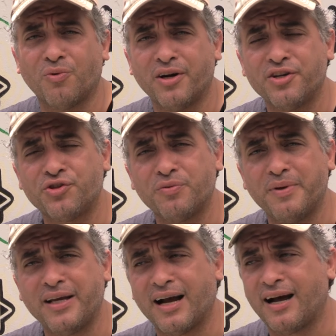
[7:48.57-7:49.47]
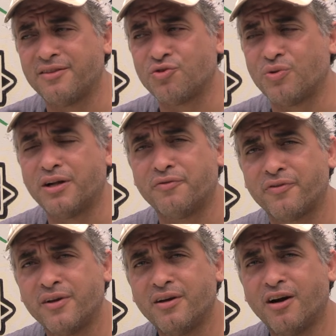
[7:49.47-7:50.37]
where it should be at 12
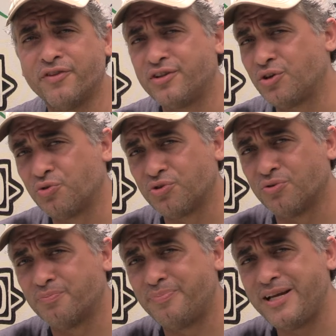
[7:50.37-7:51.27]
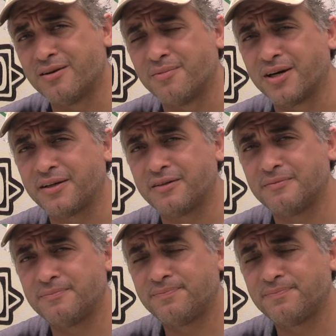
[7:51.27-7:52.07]
of the total beer market.